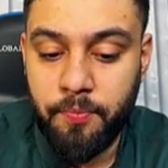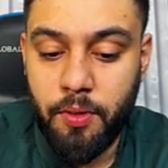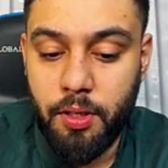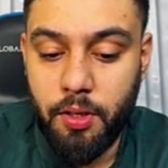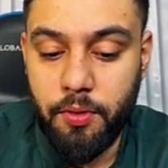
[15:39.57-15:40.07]

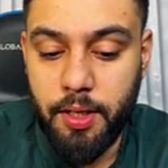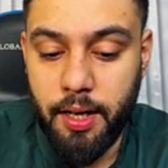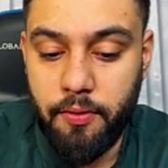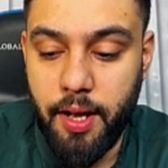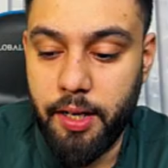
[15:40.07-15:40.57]
You would get
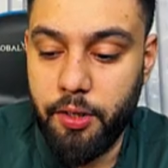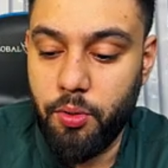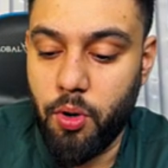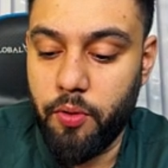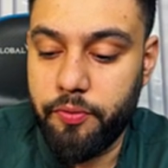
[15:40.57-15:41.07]
a
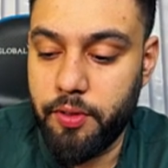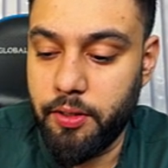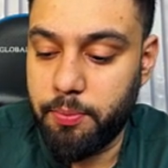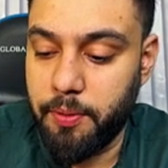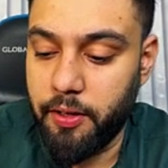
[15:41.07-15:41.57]
value of
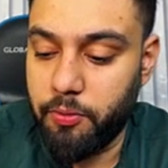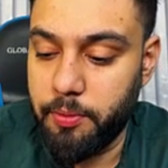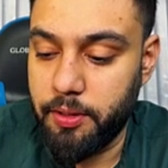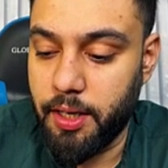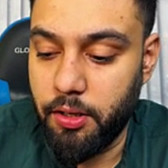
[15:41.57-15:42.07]

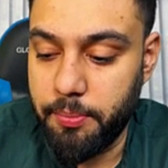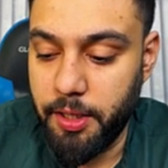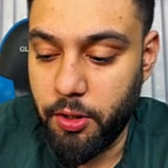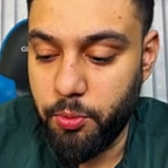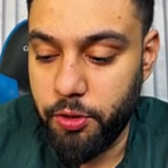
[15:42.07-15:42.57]
displacement that will be
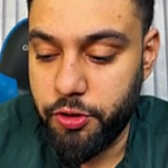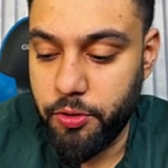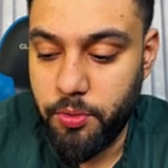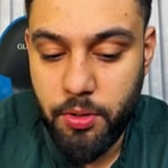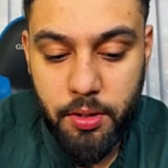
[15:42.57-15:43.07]
equal
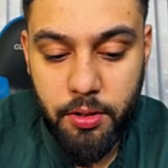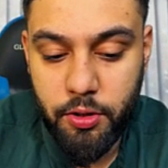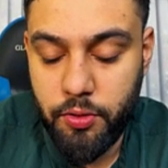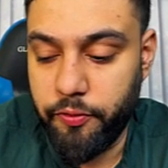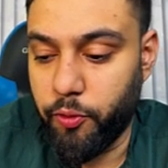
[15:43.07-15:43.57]
to
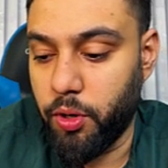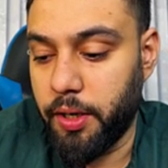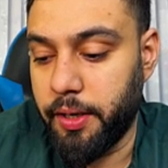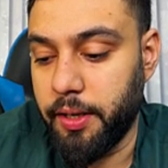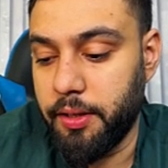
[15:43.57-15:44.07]

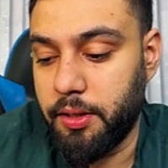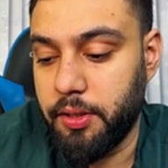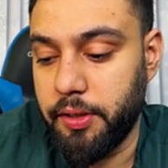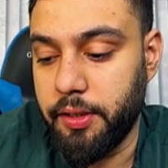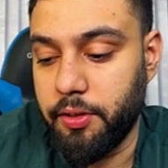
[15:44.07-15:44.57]

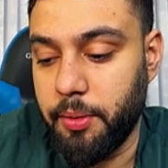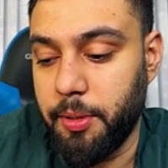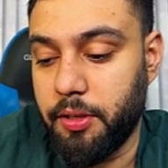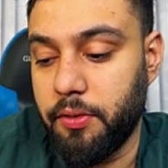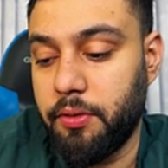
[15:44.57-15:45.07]
433
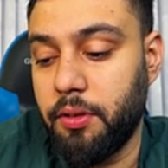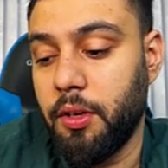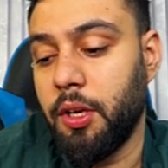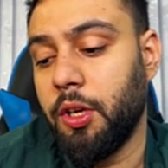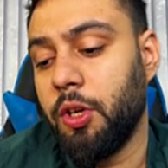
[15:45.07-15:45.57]
meters.
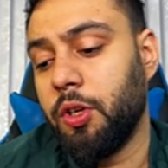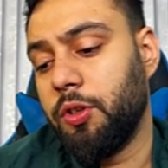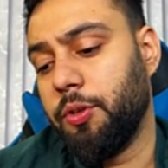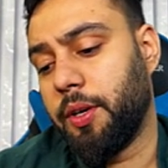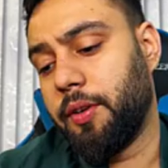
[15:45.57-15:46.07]

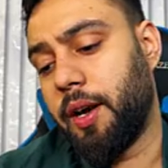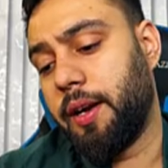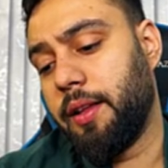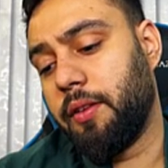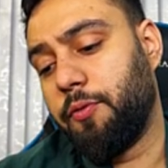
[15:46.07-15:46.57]
You can write
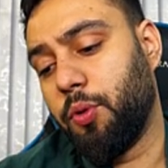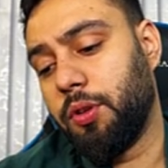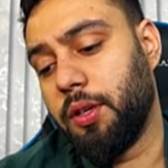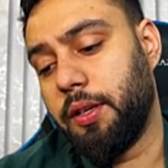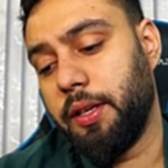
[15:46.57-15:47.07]
it as
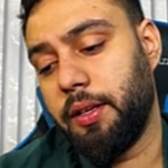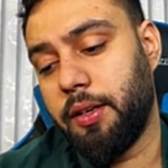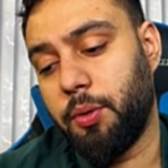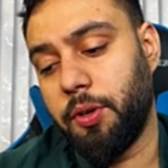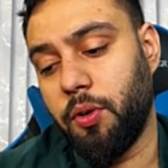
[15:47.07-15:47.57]
430
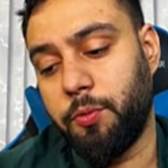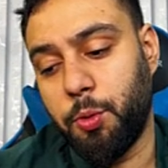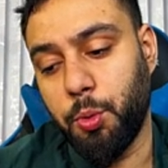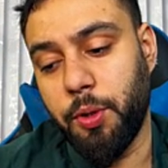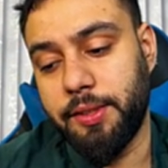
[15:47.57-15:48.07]
rounded off to
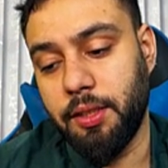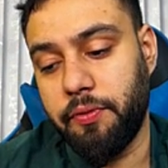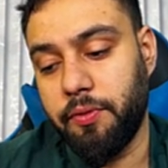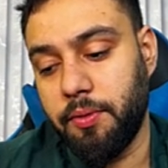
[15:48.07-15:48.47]
2 SF.